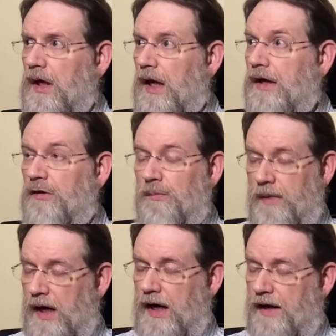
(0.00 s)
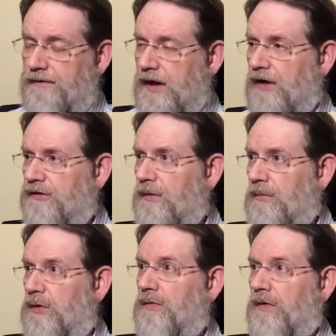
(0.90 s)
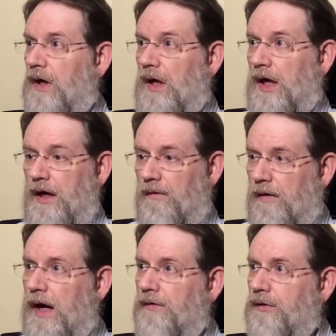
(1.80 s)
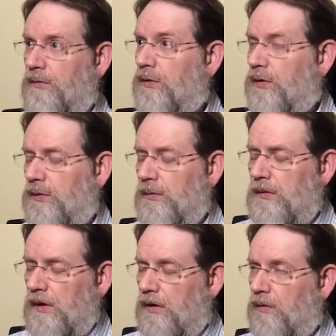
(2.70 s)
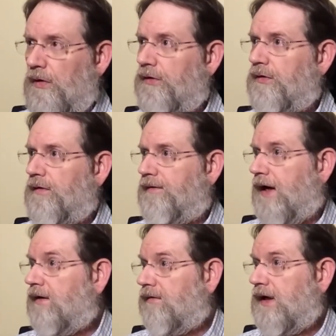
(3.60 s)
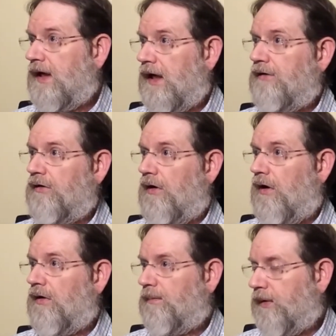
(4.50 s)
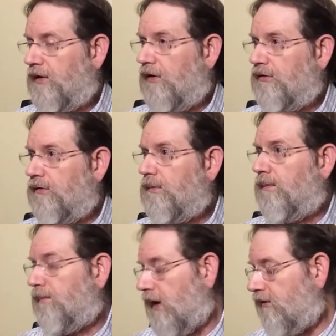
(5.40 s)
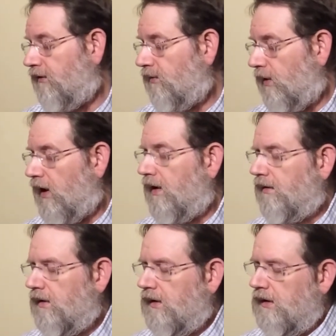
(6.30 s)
And you may have to actually move a light around the room in order to effectively get to all the potential places where